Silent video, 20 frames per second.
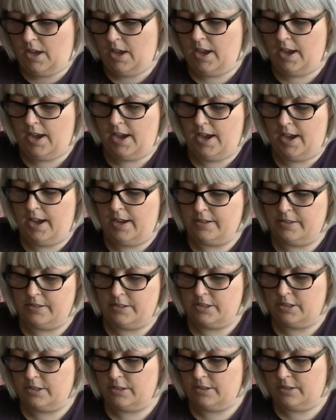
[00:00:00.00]

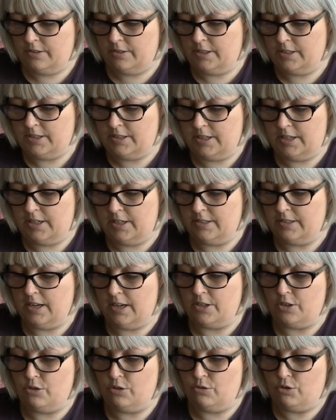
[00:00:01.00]
And this is
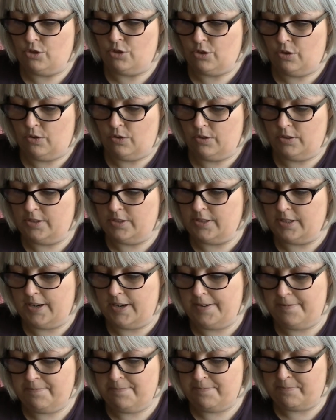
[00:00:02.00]
a new shawl
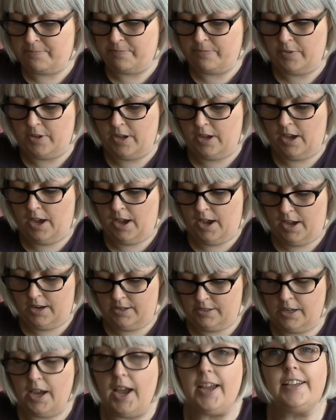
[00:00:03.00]
design.
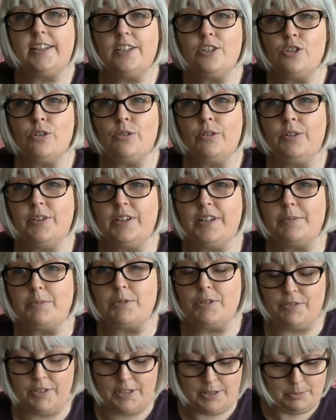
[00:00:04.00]
And I can show you a
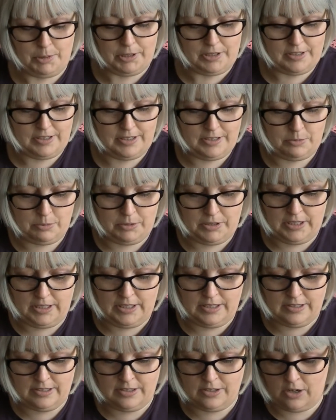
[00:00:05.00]
glimpse of this because this one
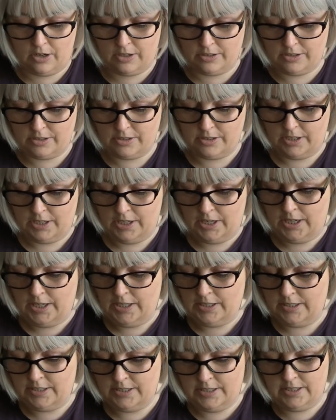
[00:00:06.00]
is not,
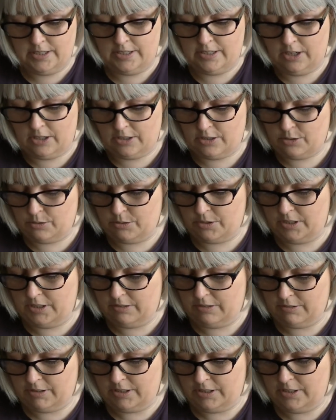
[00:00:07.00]
this is not so
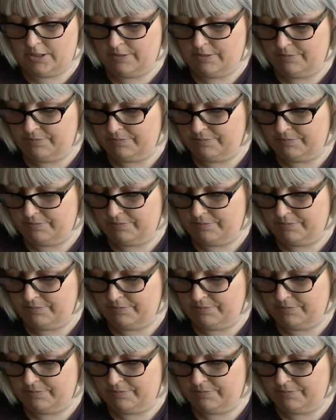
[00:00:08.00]
secret.